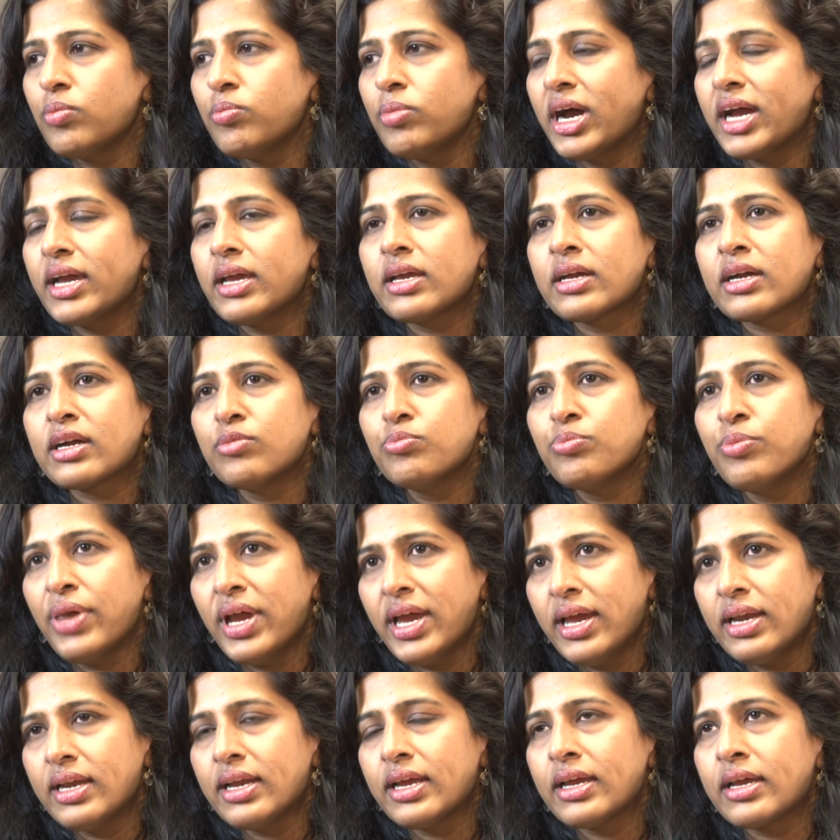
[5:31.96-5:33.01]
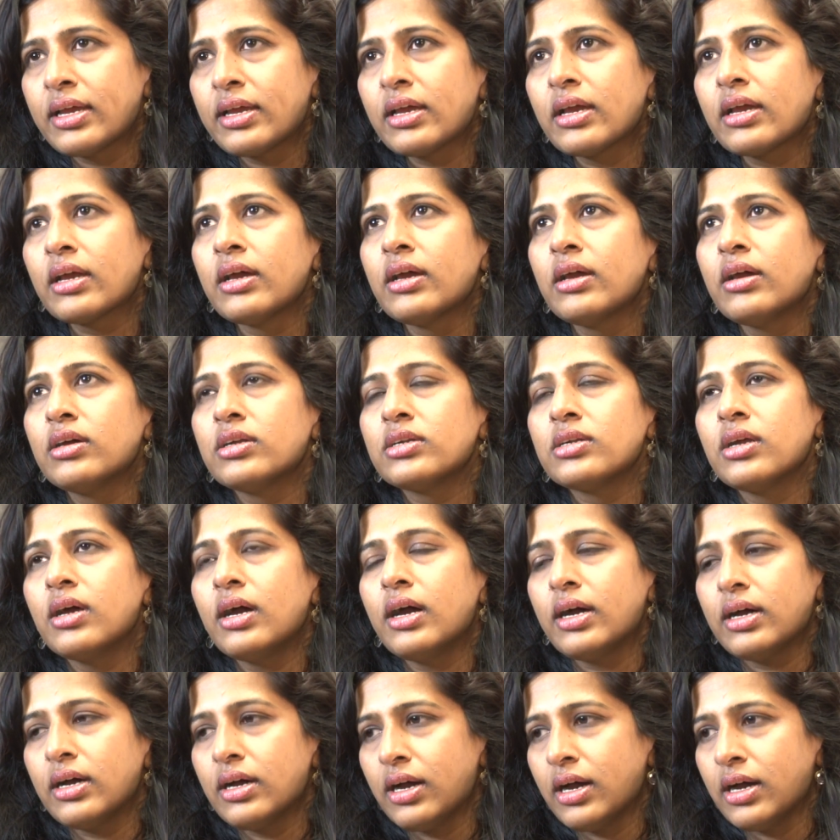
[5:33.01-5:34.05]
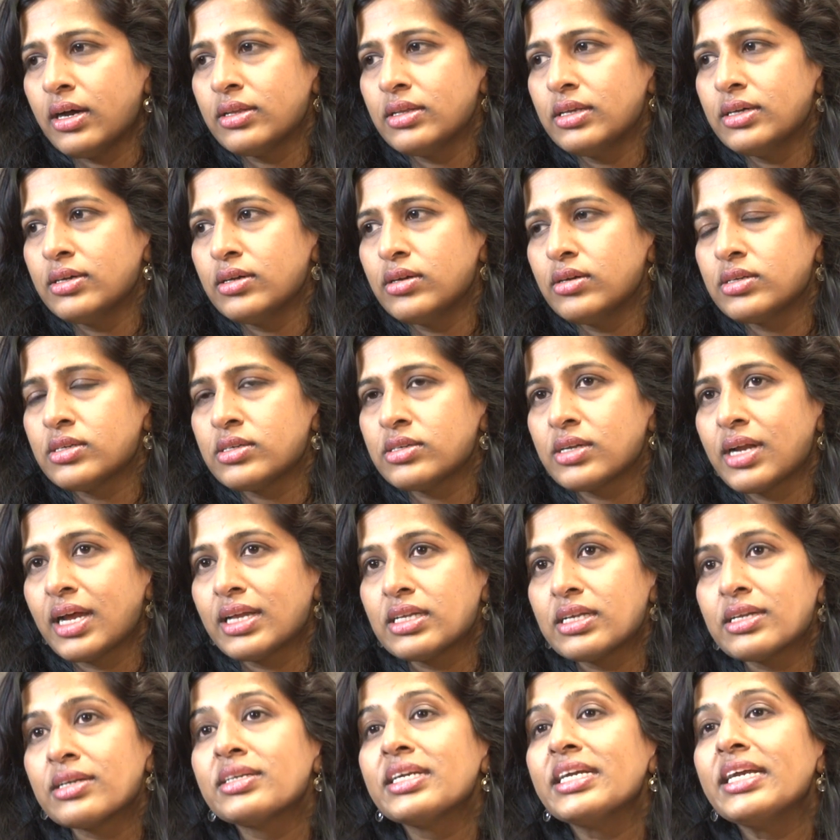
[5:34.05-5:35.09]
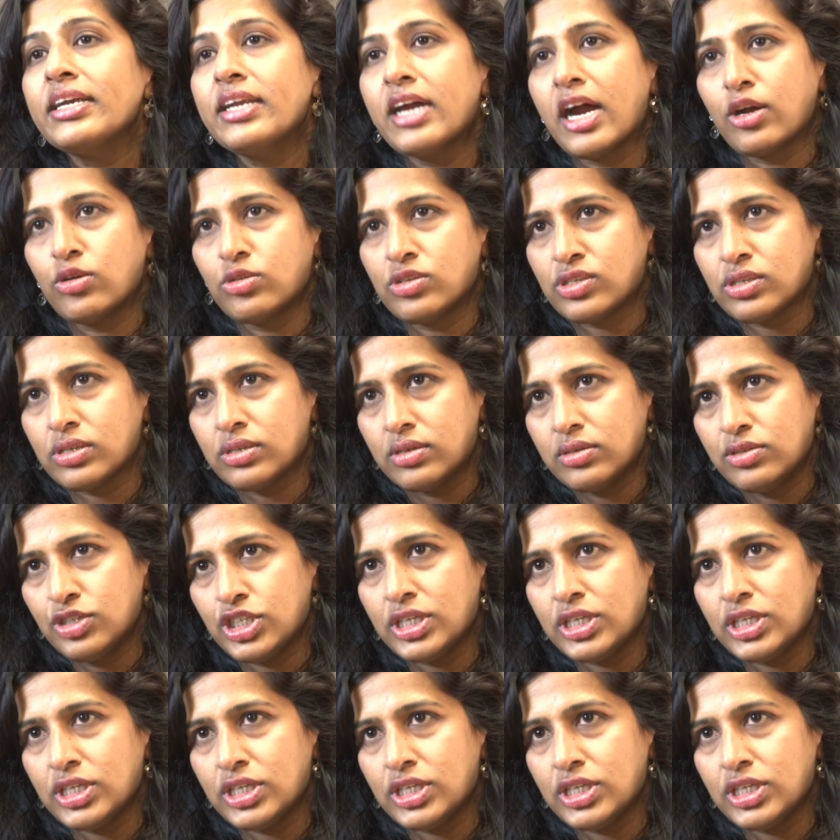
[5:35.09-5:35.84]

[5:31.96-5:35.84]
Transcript: By comparing the readouts,